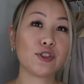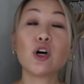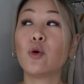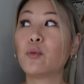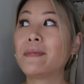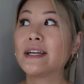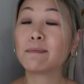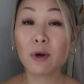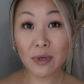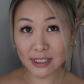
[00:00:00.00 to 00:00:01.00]
So my
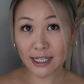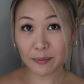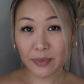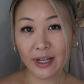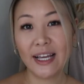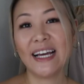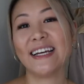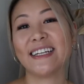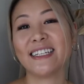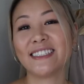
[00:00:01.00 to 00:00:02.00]
number one tip
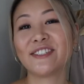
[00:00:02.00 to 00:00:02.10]
is